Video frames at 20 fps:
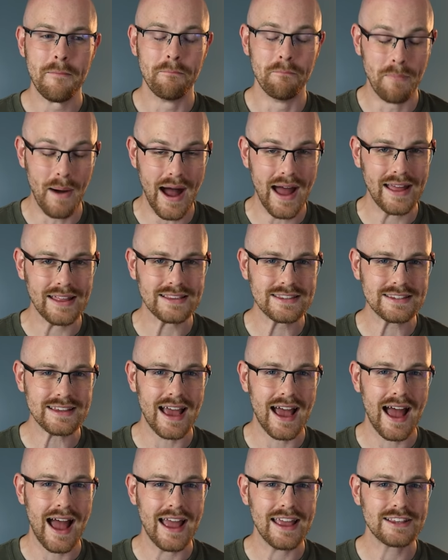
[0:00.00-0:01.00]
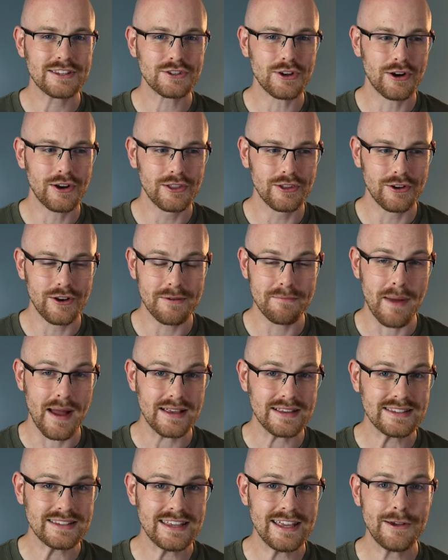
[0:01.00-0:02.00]
But I started learning
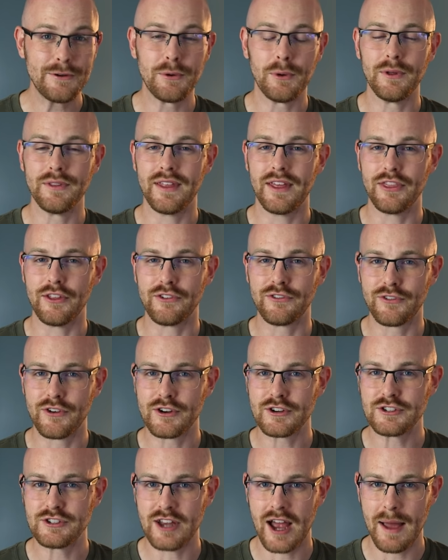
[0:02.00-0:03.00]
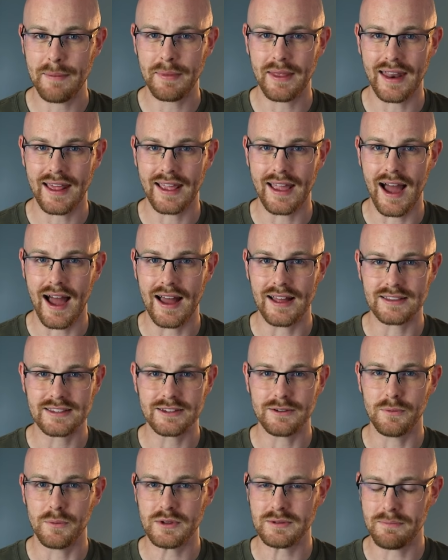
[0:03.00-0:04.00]
MySQL, and then the first job that I
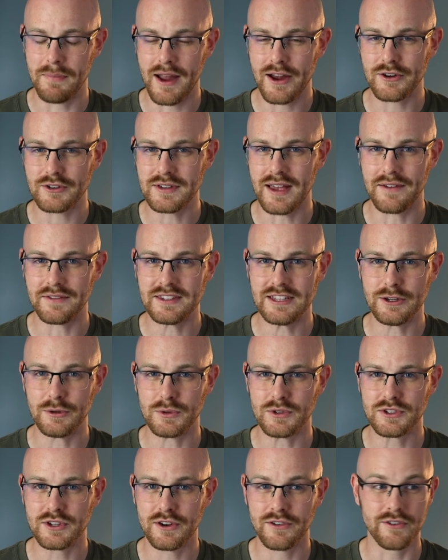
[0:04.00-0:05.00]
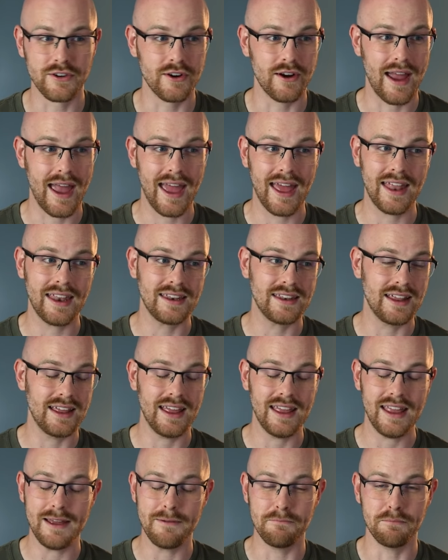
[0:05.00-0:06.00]
got was Microsoft SQL Server, and
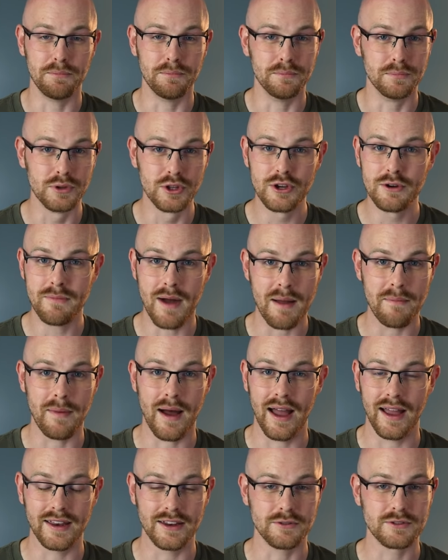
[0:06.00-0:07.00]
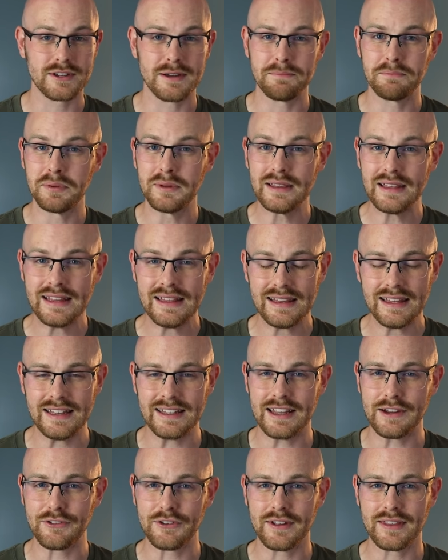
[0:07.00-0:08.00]
it blew my mind. It was completely
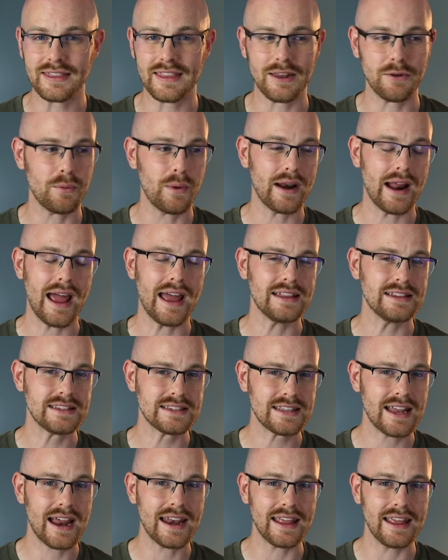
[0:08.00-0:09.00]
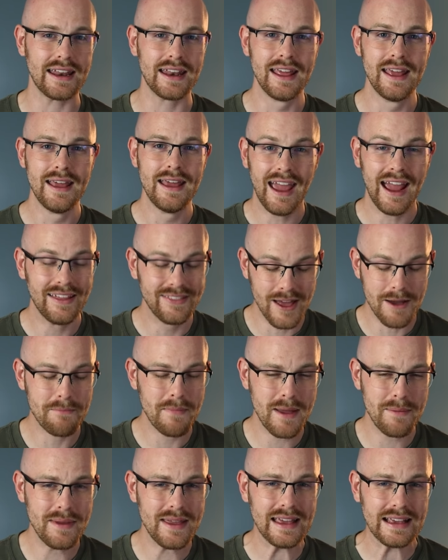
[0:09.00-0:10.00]
different than what I had studied. And that
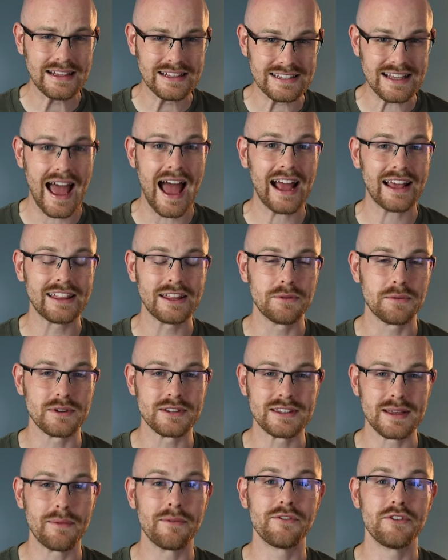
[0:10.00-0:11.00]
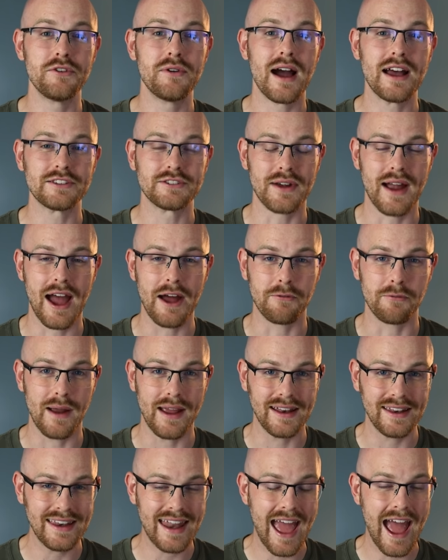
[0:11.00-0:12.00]
may be exactly where some of you guys are at
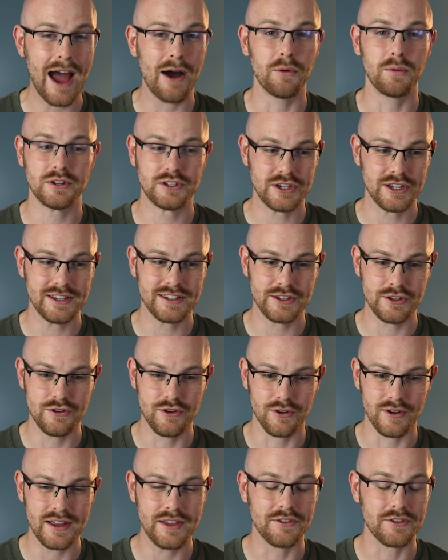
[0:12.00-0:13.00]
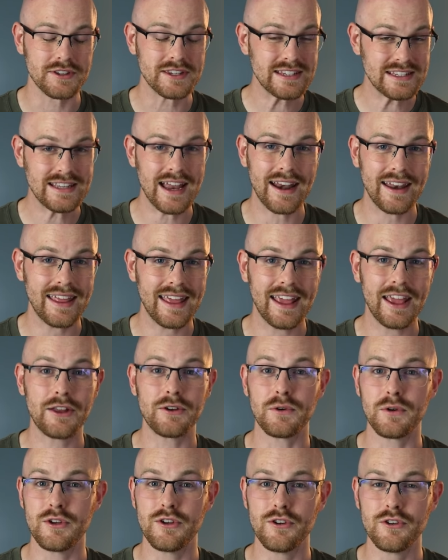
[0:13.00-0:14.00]
right now, which is you're either studying
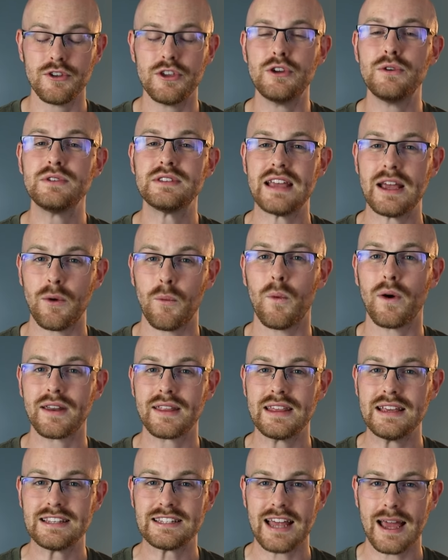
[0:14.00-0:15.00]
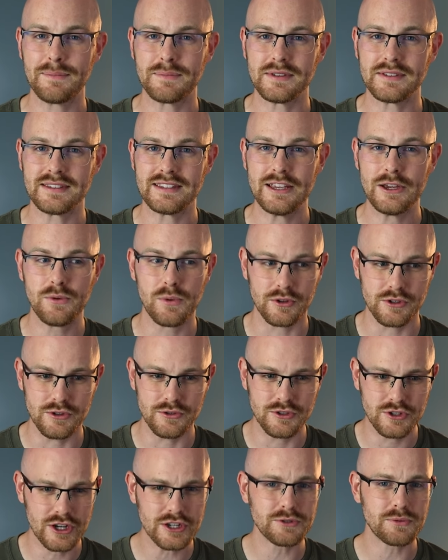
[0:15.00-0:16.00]
it or you're using one of these types of SQL, and
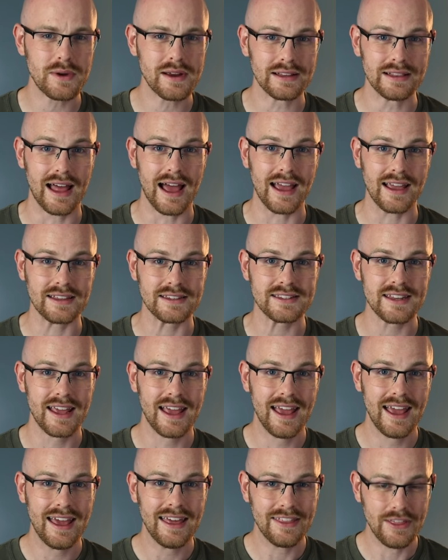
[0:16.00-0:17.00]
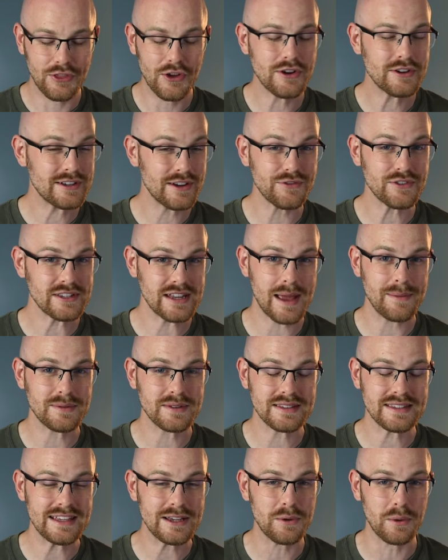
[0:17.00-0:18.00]
you just realized that there are different types
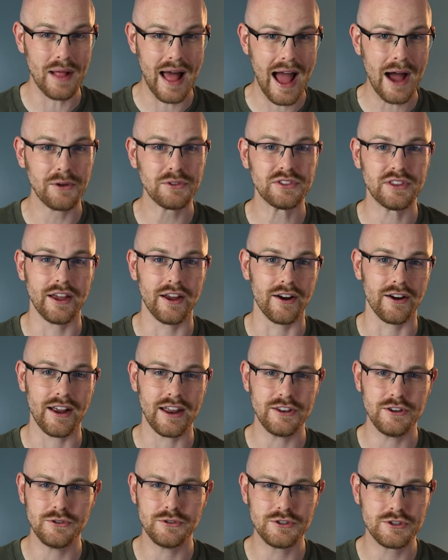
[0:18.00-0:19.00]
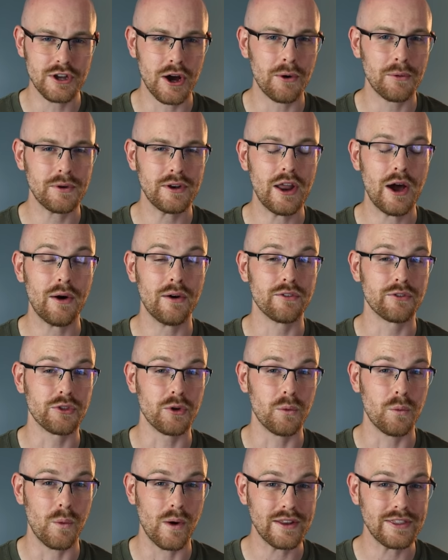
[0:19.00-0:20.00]
of SQL out there, and you don't know if
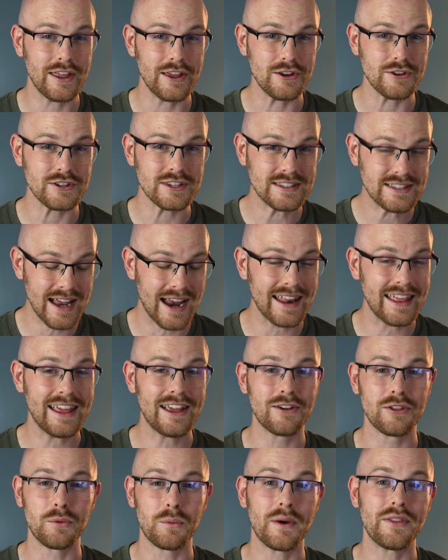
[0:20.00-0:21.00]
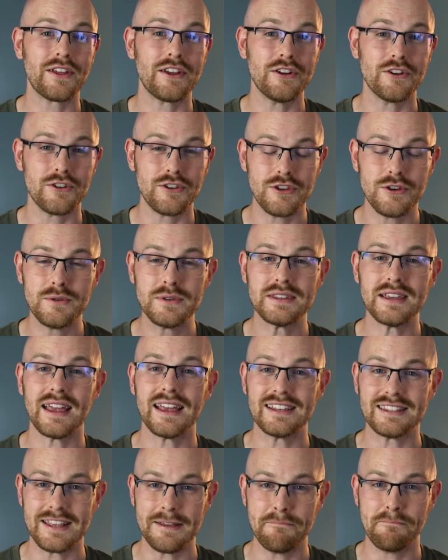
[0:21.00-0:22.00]
the one that you're studying or the one that you're using
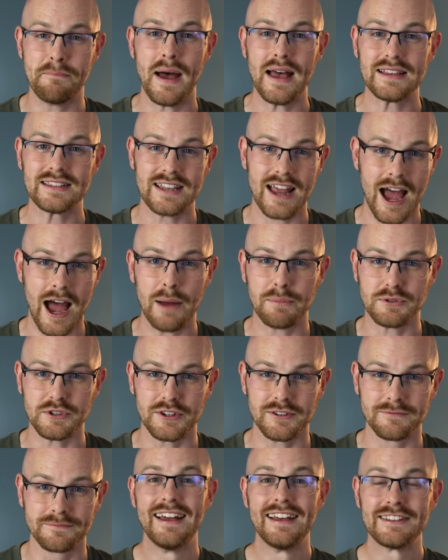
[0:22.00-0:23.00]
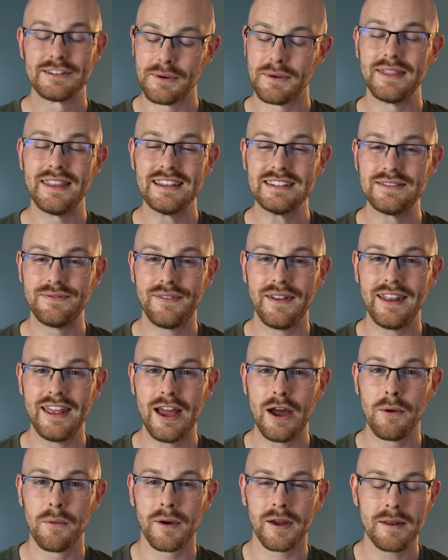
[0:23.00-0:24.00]
is the best option. So in this
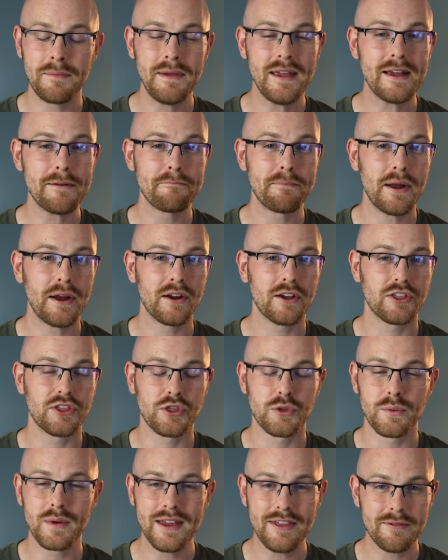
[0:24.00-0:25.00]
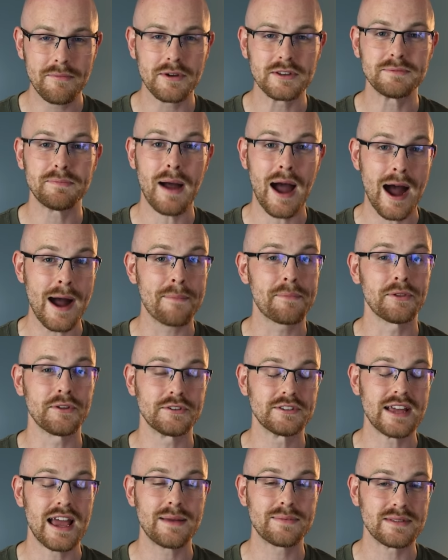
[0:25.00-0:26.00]
video, we're gonna be comparing three of the most popular
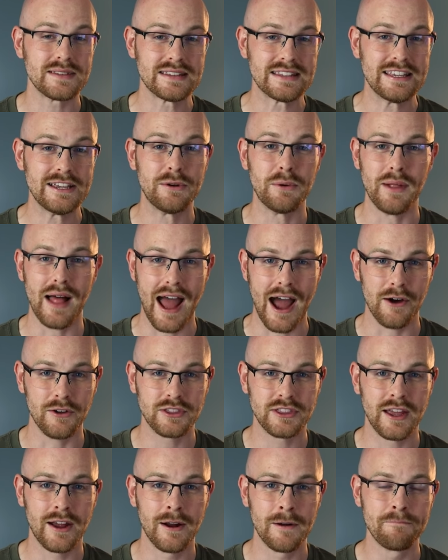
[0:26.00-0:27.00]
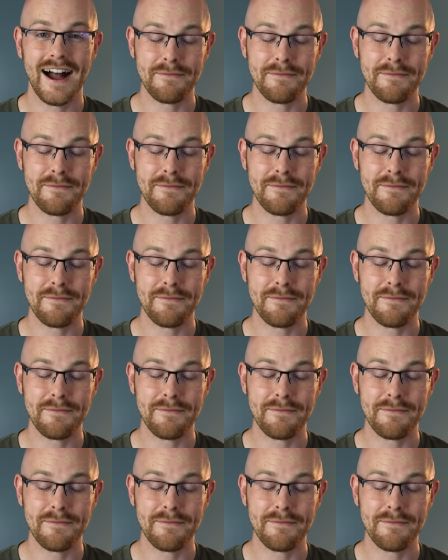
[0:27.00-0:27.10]
types of SQL out there.